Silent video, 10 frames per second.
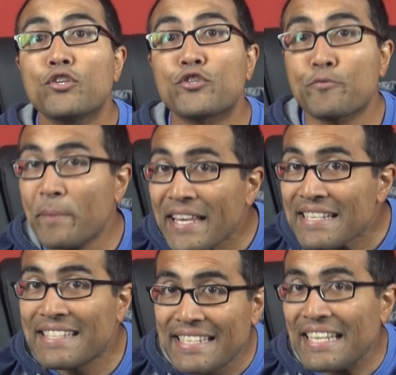
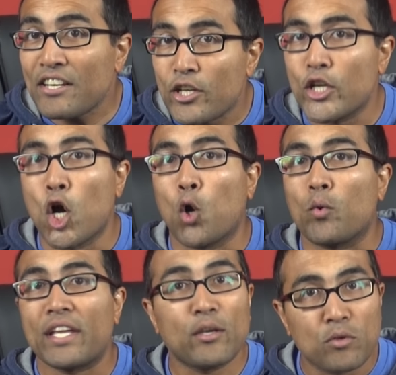Schmidt didn't
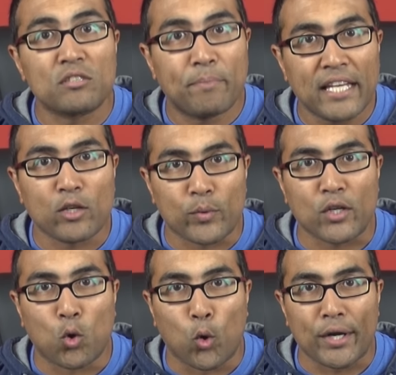know he was being
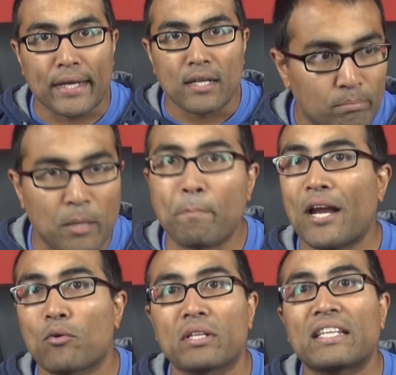recorded, but
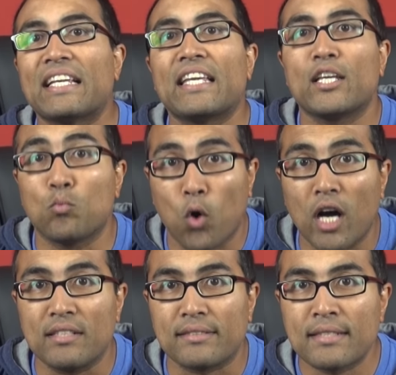apparently he
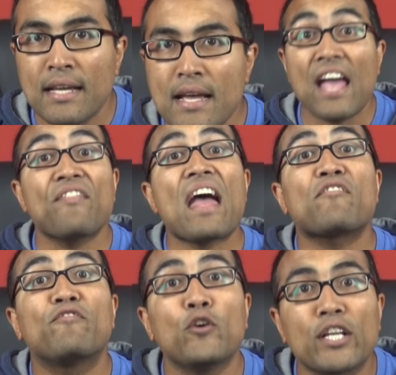was. And
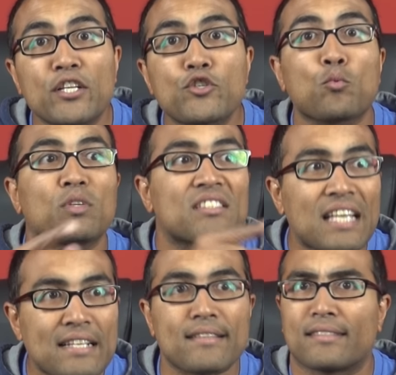that footage was
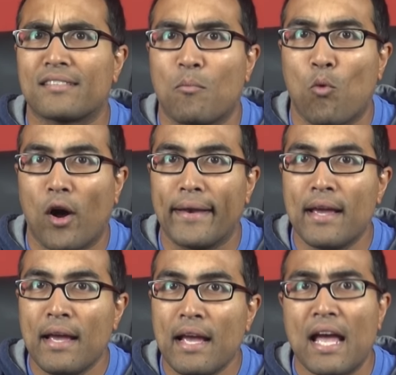sent to someone,
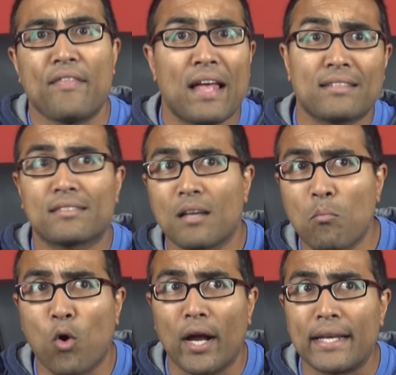and that
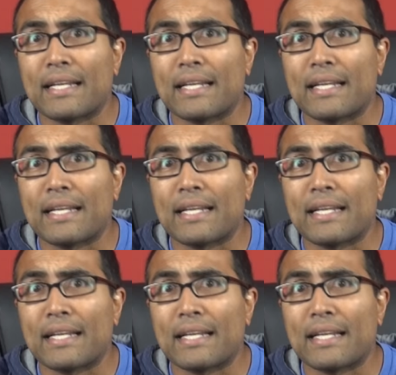someone